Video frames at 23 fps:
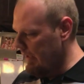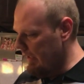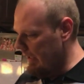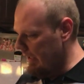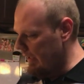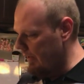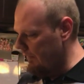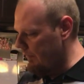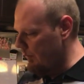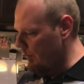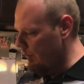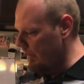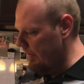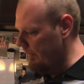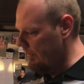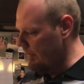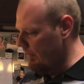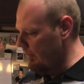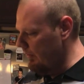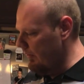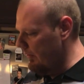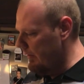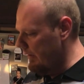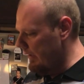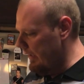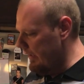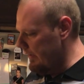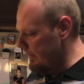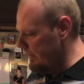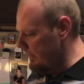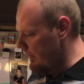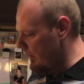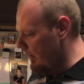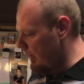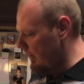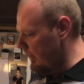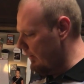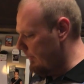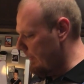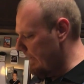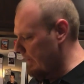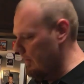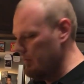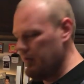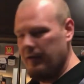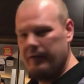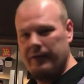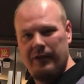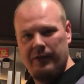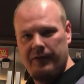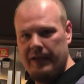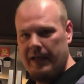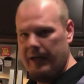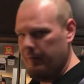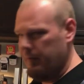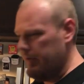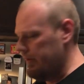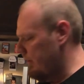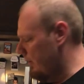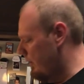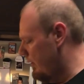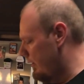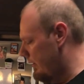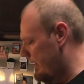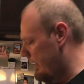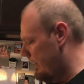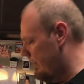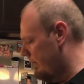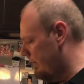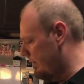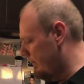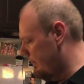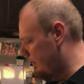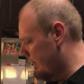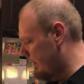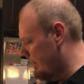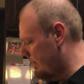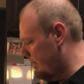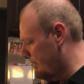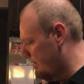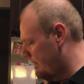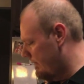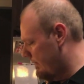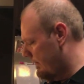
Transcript: If you want to throw a little onion garlic powder on there, that wouldn't hurt either. So,